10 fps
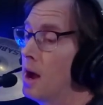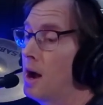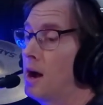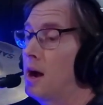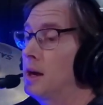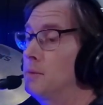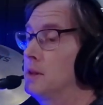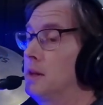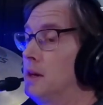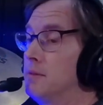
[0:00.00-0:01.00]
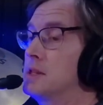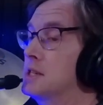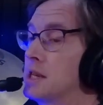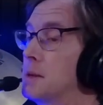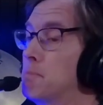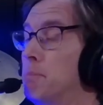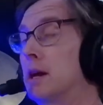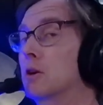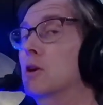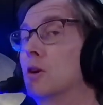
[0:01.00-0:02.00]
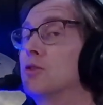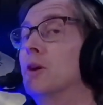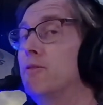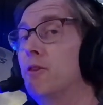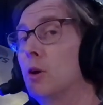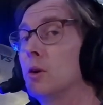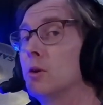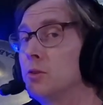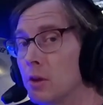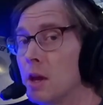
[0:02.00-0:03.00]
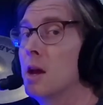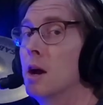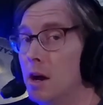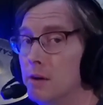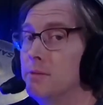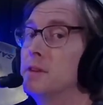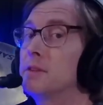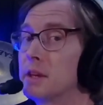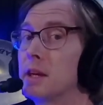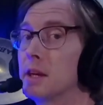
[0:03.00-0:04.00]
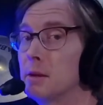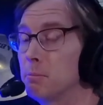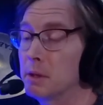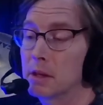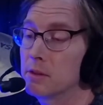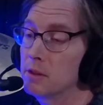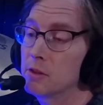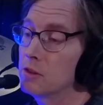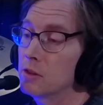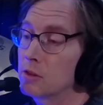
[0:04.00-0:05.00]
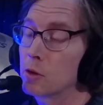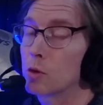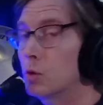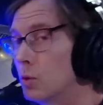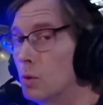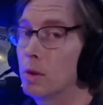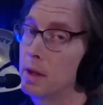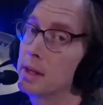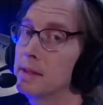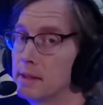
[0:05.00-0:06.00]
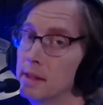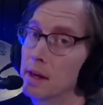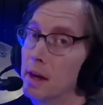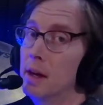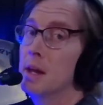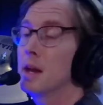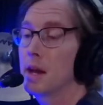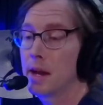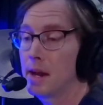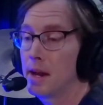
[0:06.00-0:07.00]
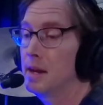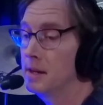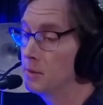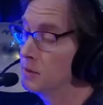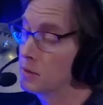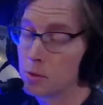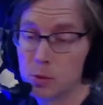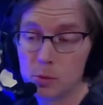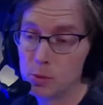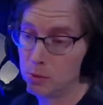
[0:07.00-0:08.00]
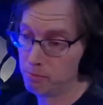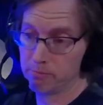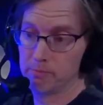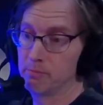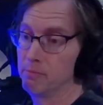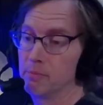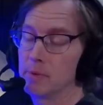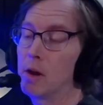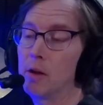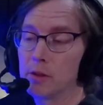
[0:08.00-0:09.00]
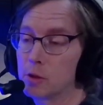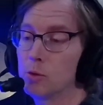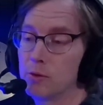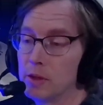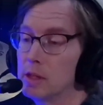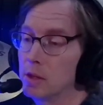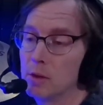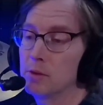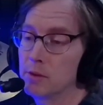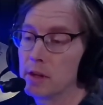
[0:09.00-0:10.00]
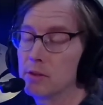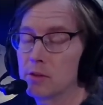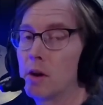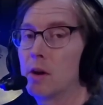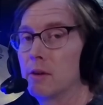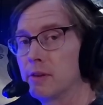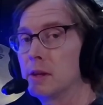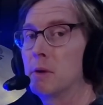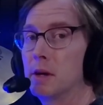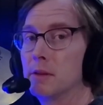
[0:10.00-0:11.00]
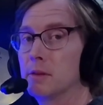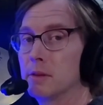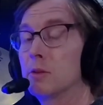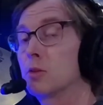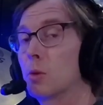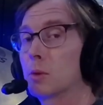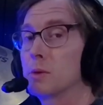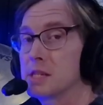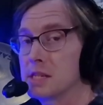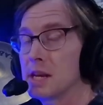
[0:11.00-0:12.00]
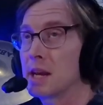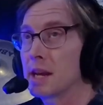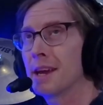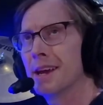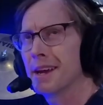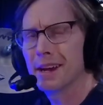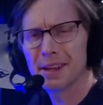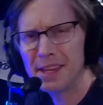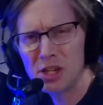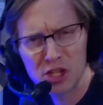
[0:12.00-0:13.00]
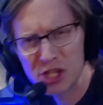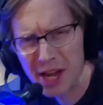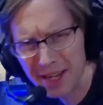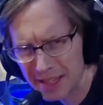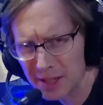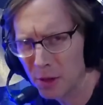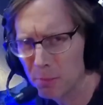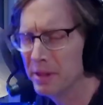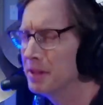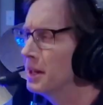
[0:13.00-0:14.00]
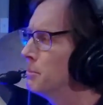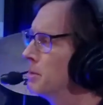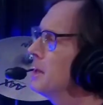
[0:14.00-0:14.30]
I would love to see better close-up photos of this kit because it's just a cool idea. And it was all the cool videos that I saw of him on tour with Sting. And I think Shaggy opened up.